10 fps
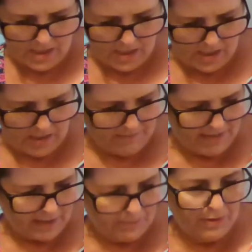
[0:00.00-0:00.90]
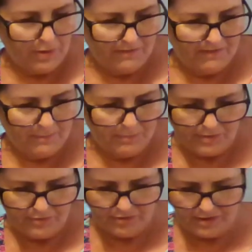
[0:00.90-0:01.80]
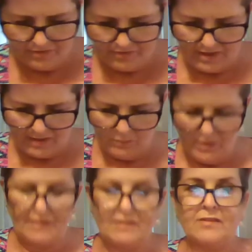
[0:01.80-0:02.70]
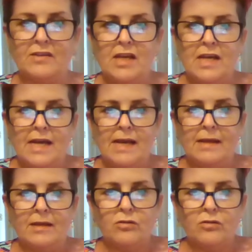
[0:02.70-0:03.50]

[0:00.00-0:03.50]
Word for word: Uh, make a perfect princess seam where it's uh,